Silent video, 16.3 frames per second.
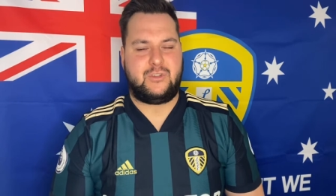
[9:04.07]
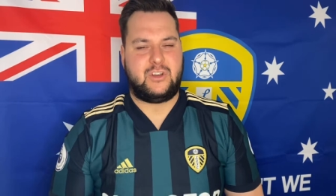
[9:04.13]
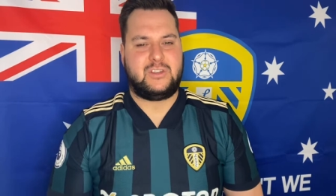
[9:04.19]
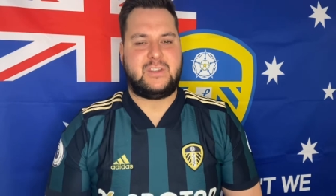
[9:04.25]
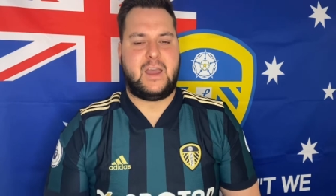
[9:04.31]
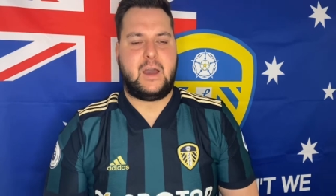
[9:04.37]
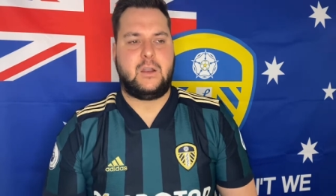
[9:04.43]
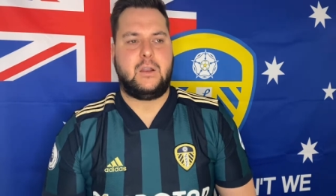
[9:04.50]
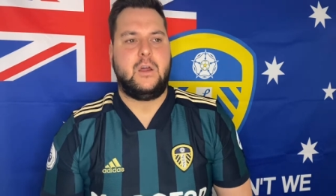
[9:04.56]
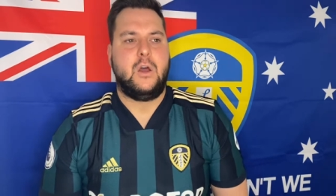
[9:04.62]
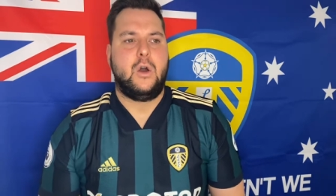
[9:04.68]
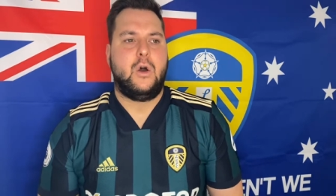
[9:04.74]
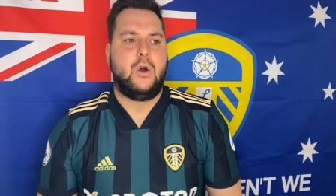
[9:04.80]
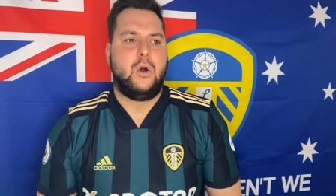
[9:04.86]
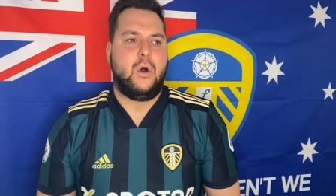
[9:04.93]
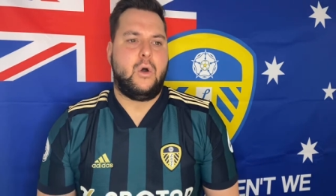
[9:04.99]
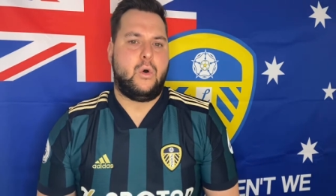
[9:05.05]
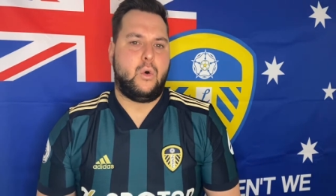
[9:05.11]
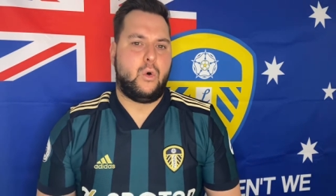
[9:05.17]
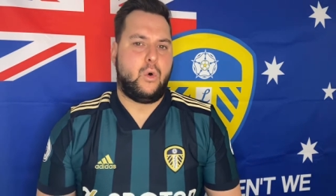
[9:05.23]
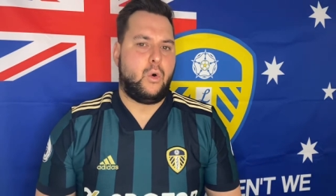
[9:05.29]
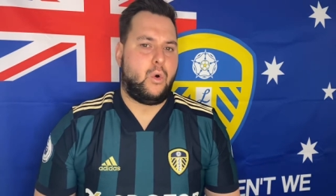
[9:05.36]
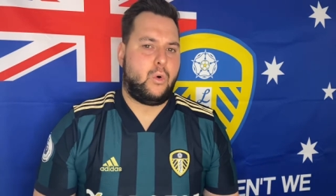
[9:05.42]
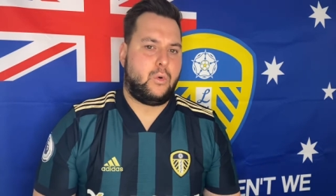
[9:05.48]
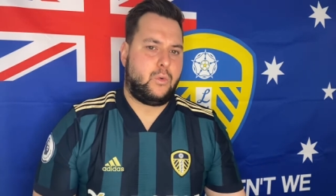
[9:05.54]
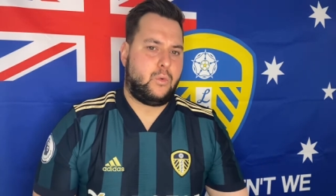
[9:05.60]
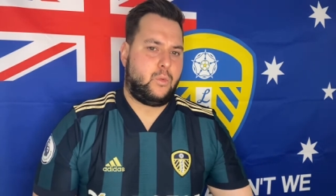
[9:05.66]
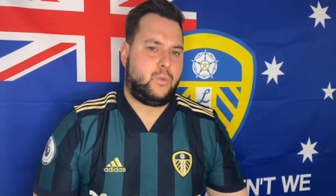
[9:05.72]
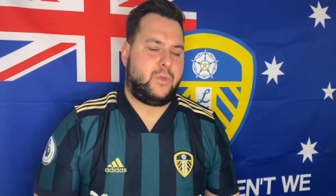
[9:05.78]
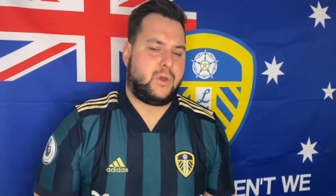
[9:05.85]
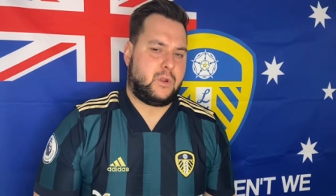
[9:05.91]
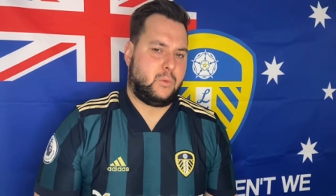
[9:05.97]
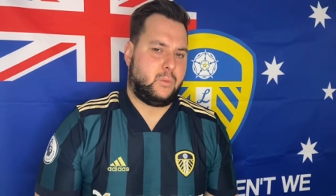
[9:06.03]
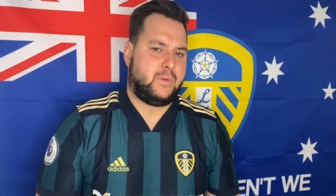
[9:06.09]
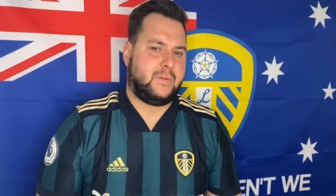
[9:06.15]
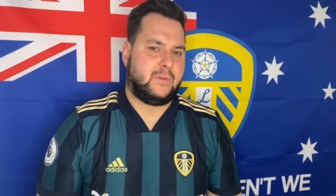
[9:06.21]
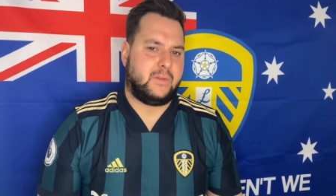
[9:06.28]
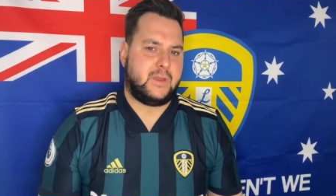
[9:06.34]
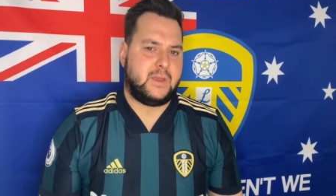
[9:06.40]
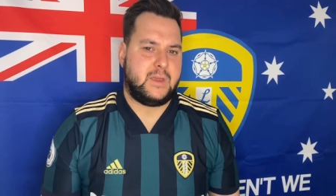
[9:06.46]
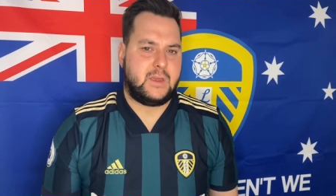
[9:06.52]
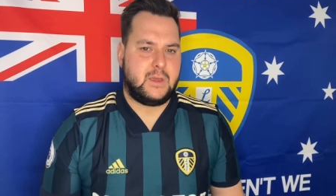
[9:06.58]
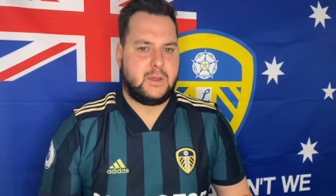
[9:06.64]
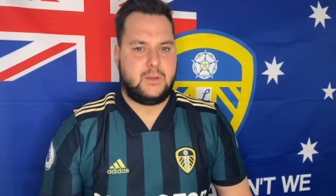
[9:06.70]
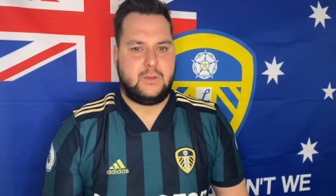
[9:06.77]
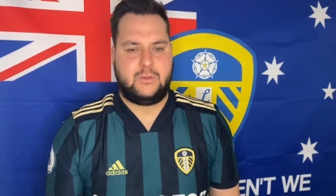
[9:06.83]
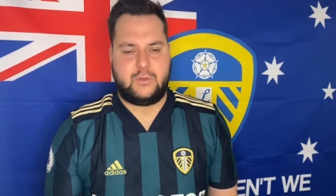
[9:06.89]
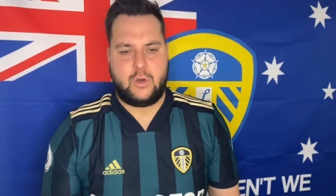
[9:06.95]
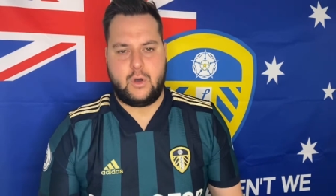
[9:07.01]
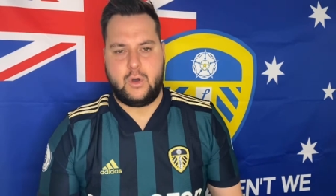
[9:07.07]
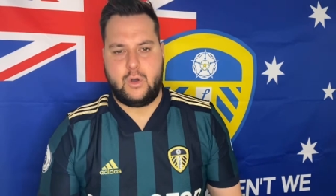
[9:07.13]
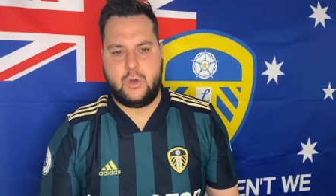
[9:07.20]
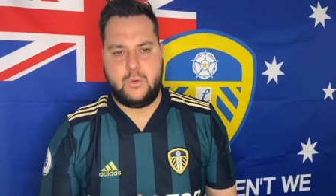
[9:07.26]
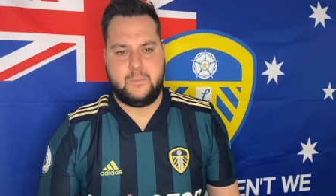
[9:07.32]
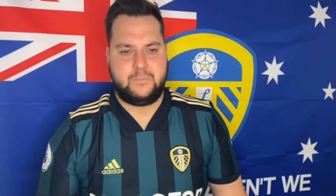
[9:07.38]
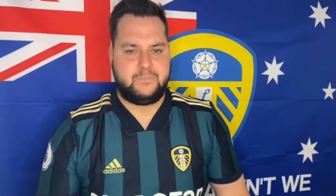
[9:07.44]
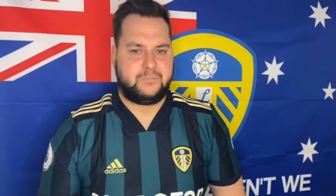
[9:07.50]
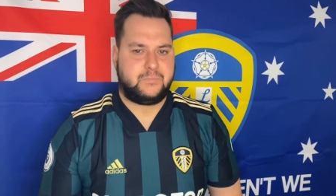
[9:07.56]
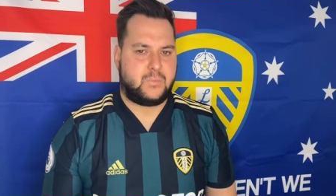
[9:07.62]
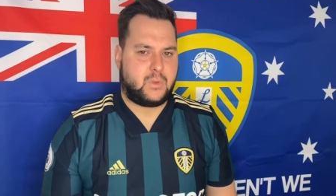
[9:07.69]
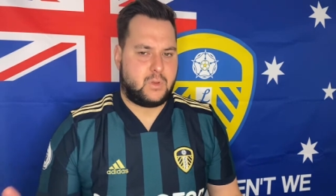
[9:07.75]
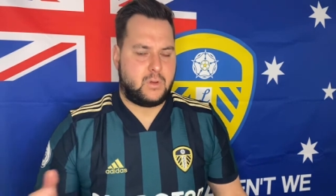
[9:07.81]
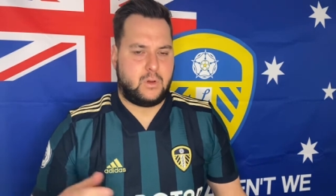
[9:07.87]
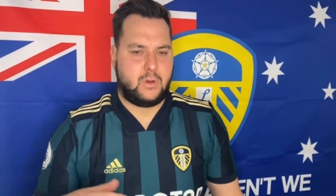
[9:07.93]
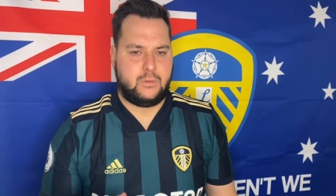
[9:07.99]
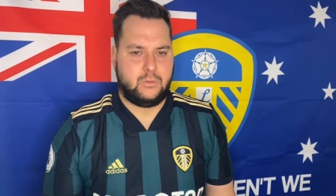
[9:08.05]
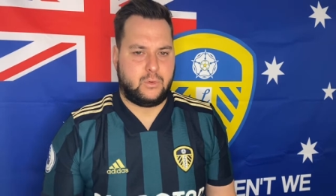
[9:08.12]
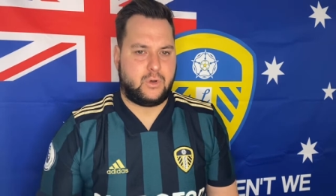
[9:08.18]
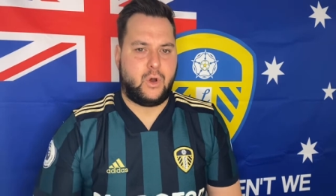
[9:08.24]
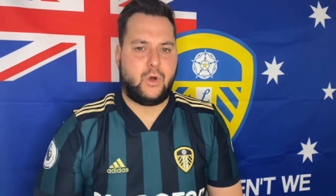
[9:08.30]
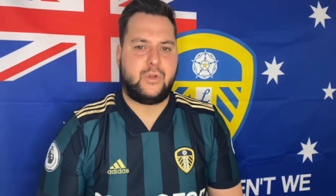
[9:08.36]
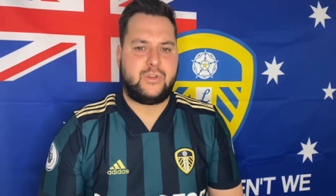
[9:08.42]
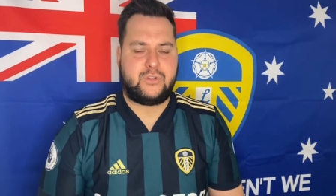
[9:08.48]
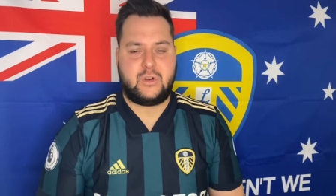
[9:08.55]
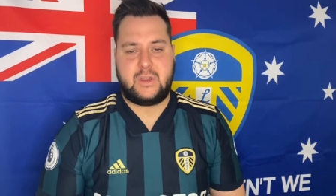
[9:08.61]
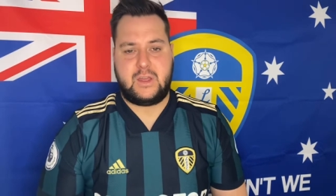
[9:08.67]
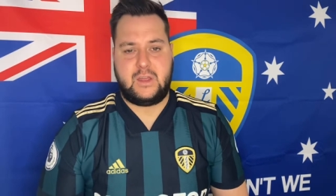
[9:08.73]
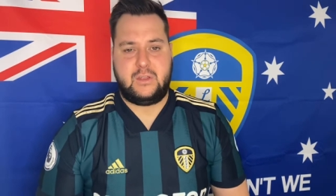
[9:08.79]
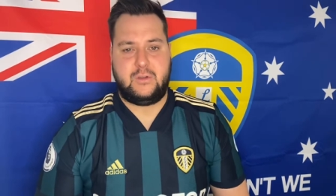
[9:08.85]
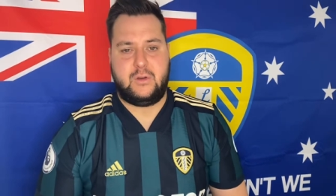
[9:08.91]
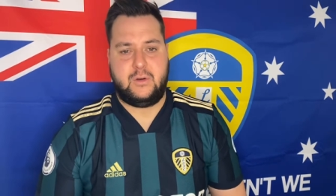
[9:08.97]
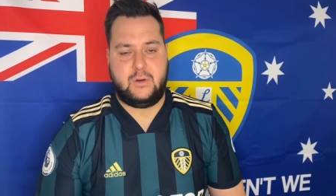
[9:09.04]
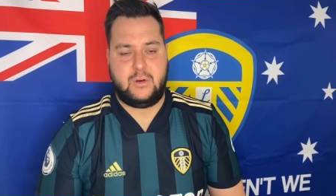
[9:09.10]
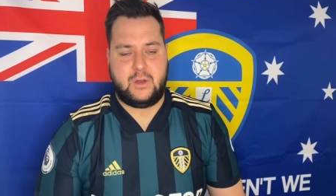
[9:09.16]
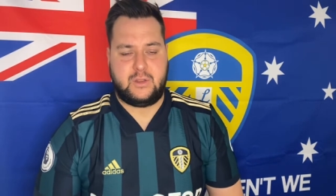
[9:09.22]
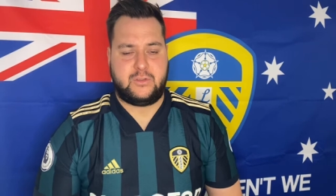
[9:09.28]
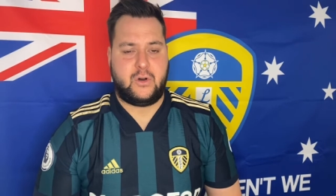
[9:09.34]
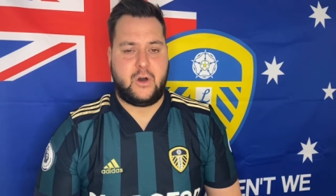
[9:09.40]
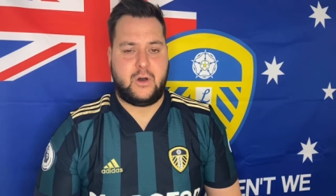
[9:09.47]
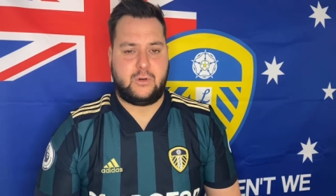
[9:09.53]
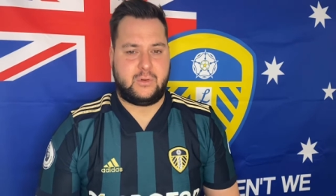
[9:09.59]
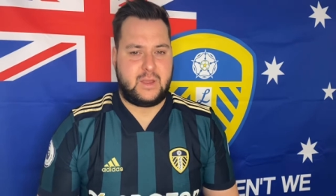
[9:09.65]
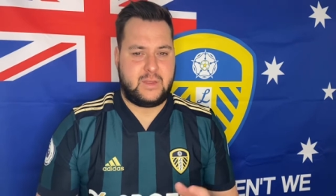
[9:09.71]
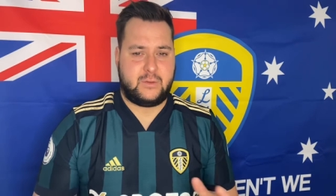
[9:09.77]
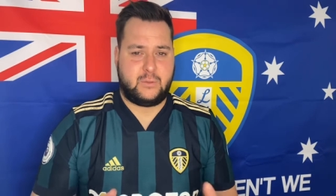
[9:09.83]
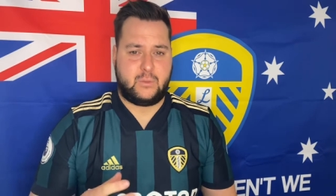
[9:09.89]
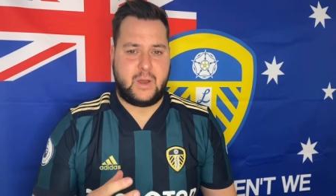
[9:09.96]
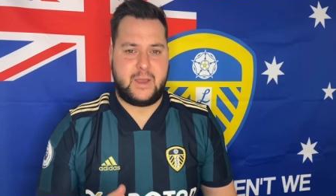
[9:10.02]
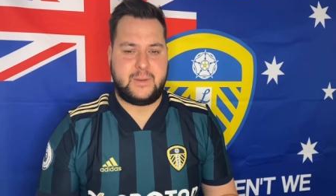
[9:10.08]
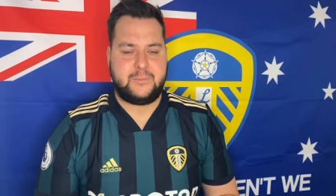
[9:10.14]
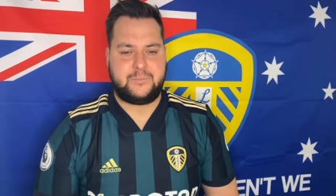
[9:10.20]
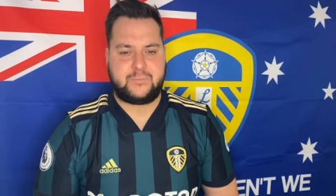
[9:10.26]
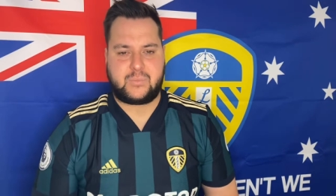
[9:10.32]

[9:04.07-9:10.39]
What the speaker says: I doubt, or they got to win the league. So look, Ollie's got to get a title either way.